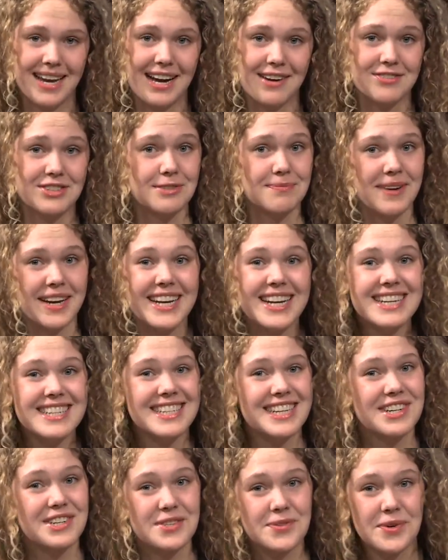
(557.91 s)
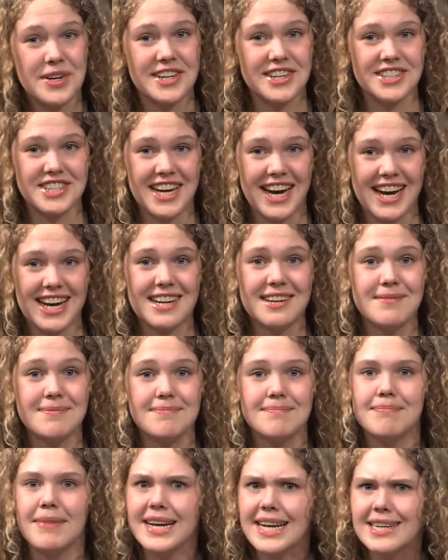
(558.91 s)
After many tears ricocheted,
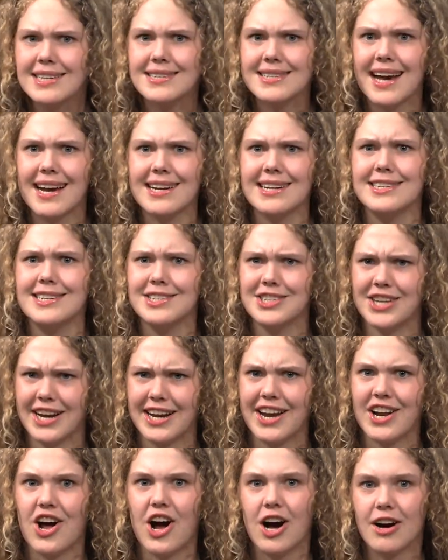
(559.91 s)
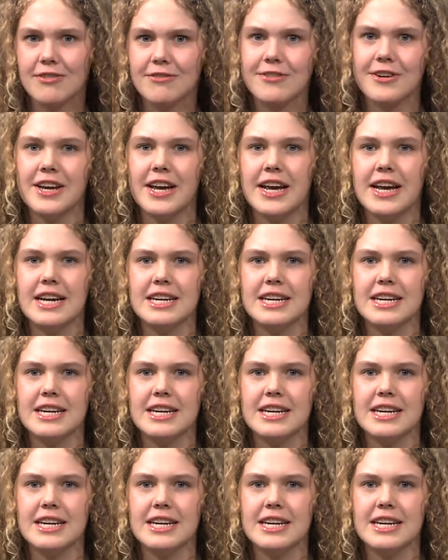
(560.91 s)
many decided to shake it off,